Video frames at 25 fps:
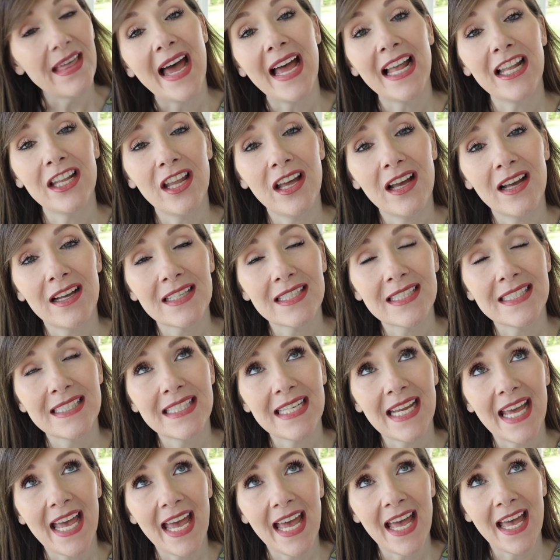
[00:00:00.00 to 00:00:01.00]
I
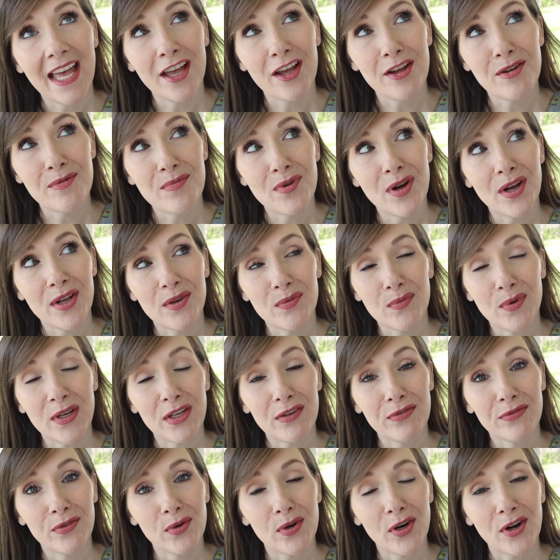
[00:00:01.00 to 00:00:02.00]
lost um, in
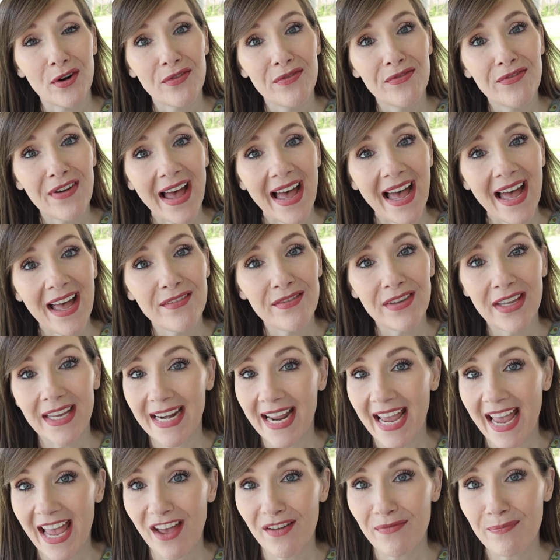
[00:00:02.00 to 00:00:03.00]
week four five
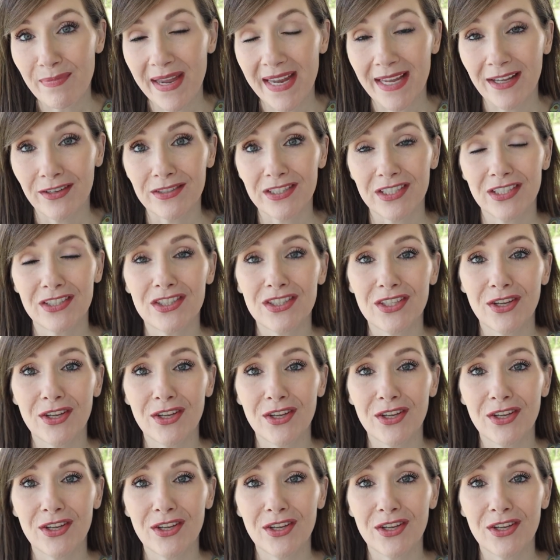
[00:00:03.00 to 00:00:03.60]
and a half pounds.